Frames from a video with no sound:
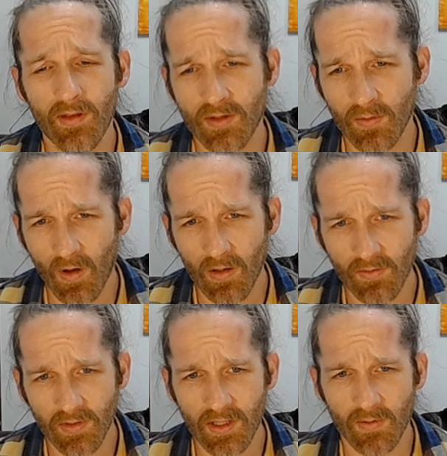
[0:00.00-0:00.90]
it. So all of
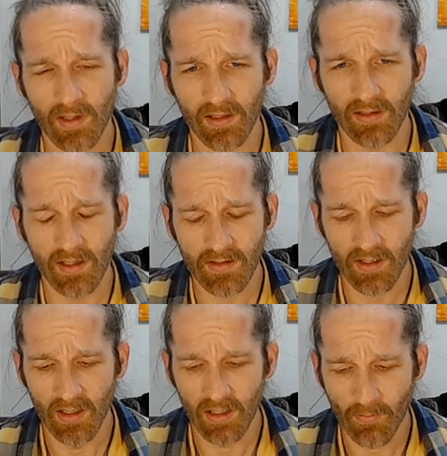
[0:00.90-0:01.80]
these recognize
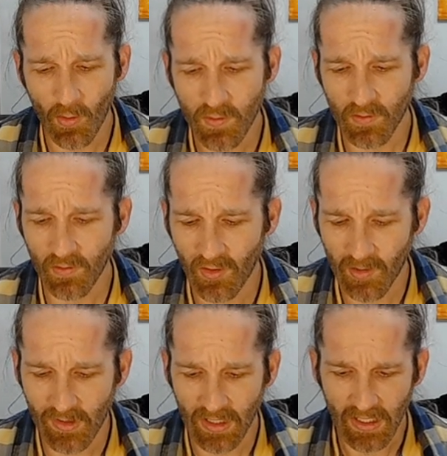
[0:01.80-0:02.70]
emotional development.